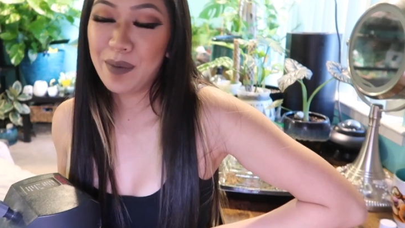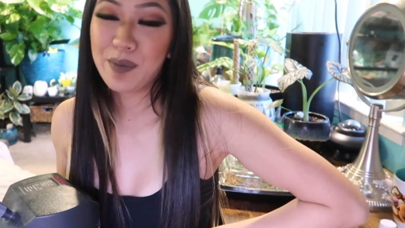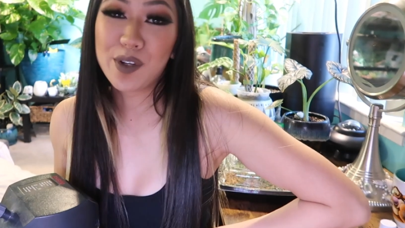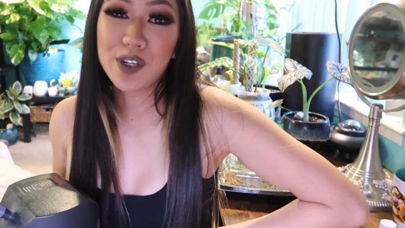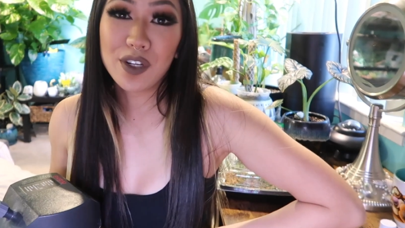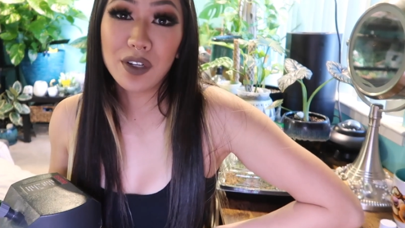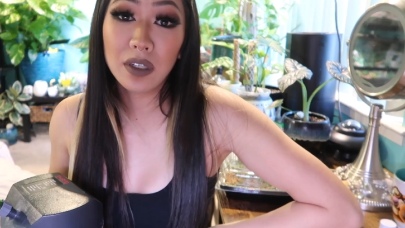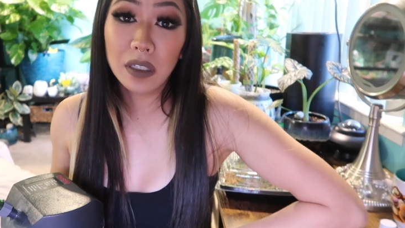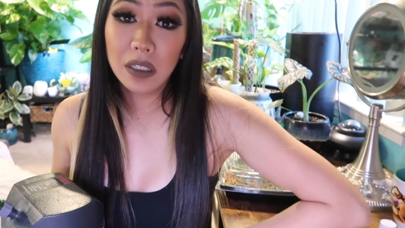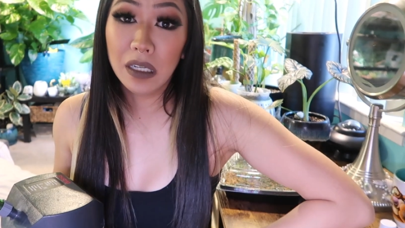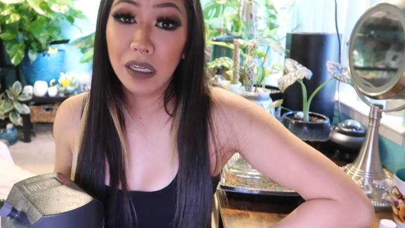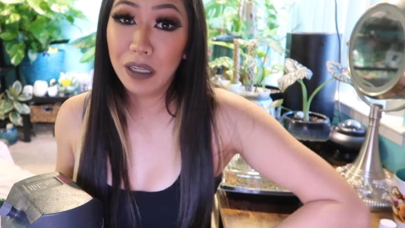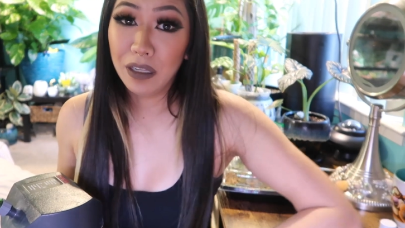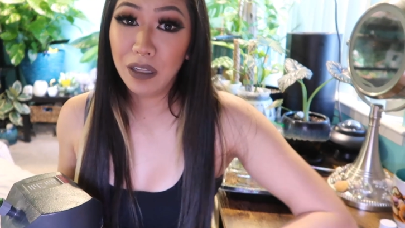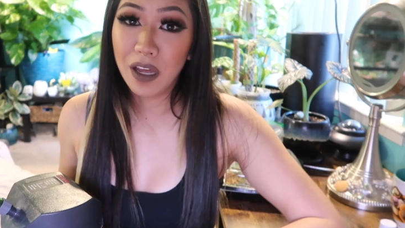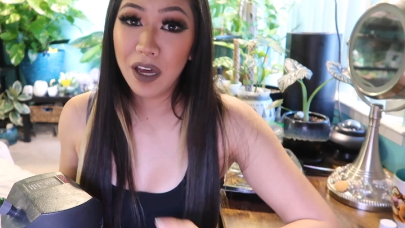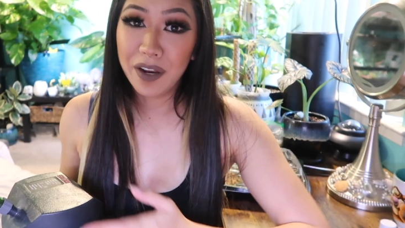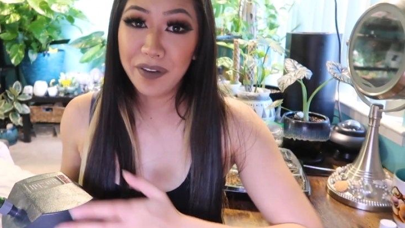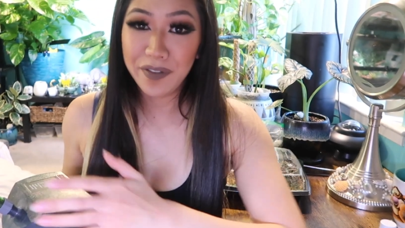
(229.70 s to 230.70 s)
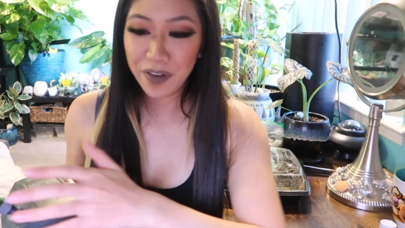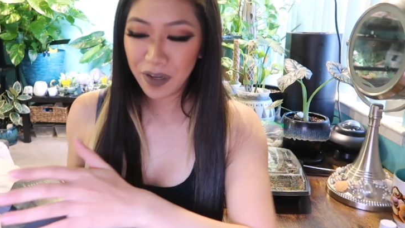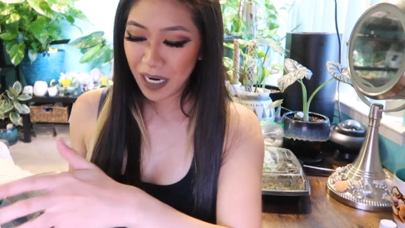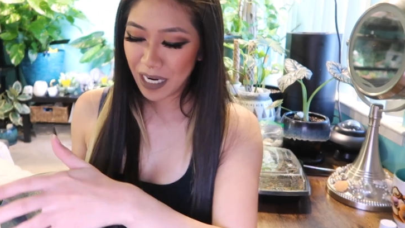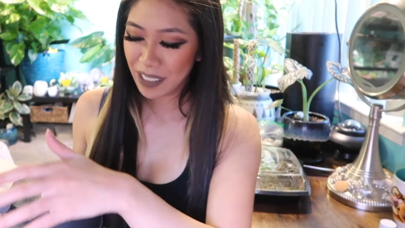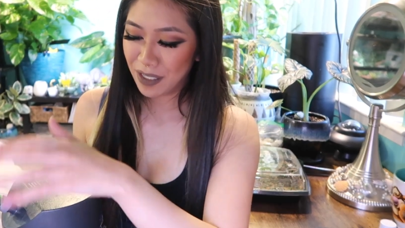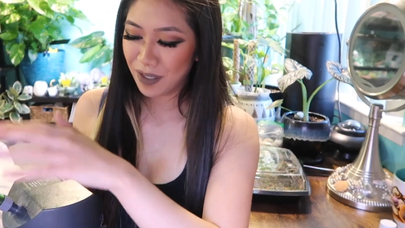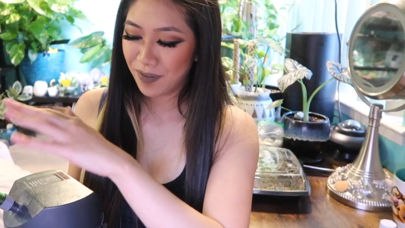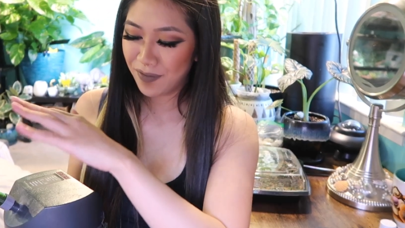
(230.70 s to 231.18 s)
I'm sure a lot of you
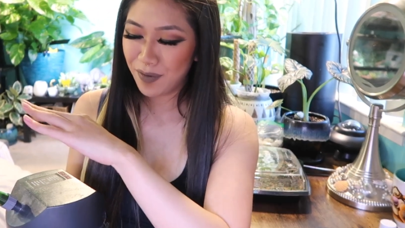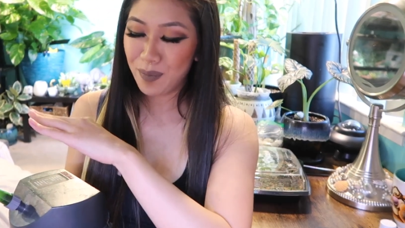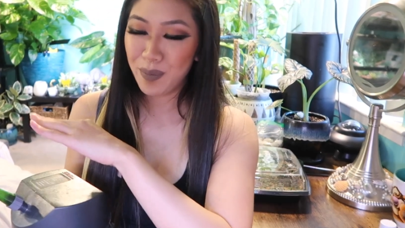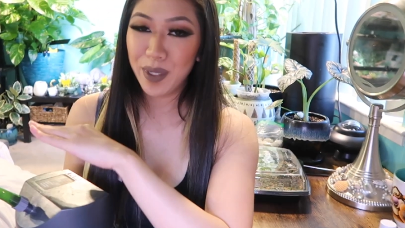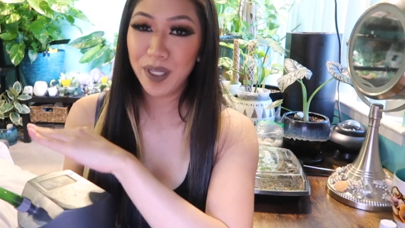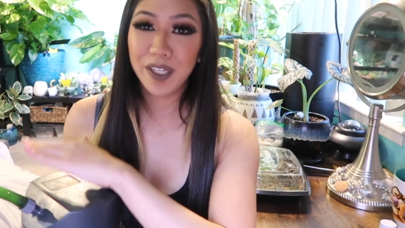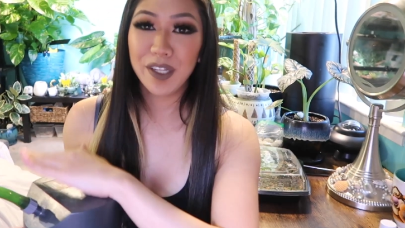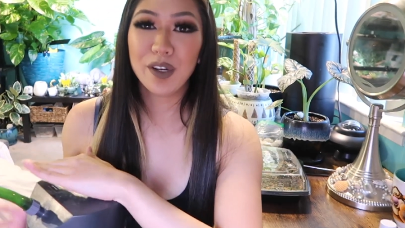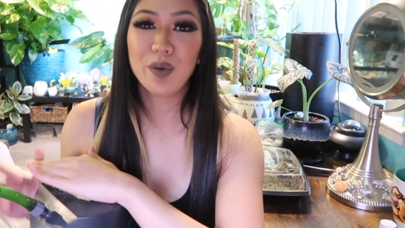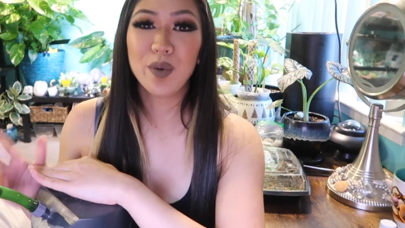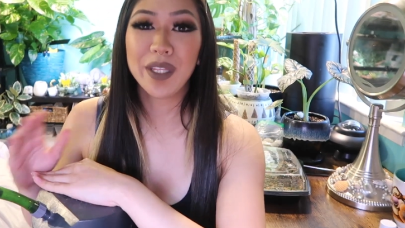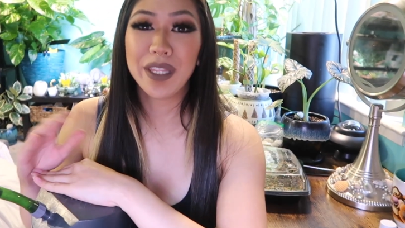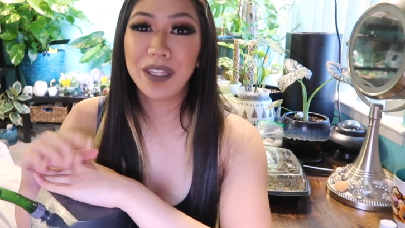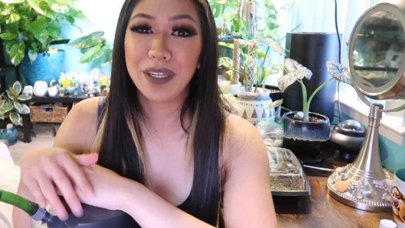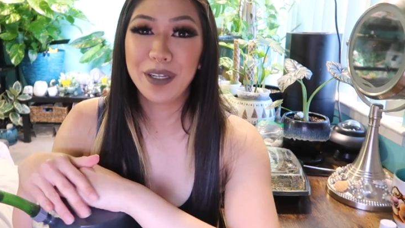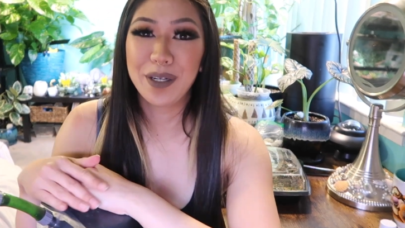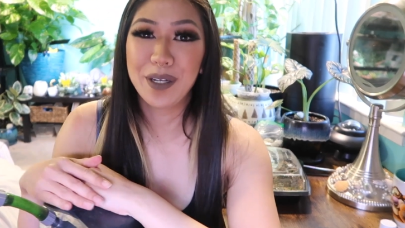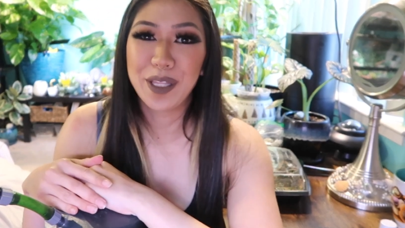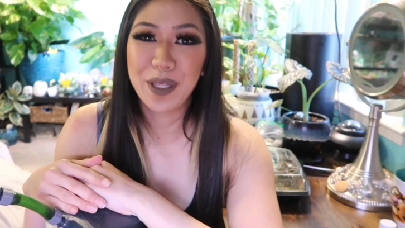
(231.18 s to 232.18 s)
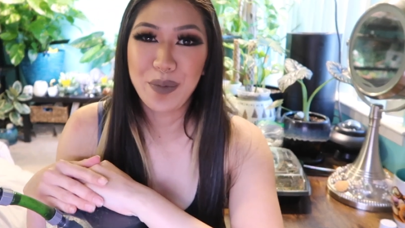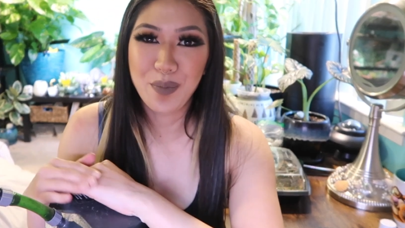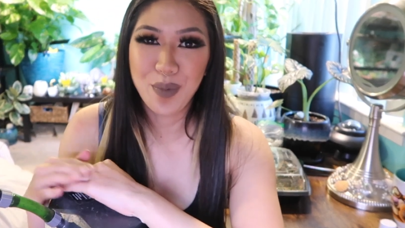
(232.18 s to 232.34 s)
guys are familiar with the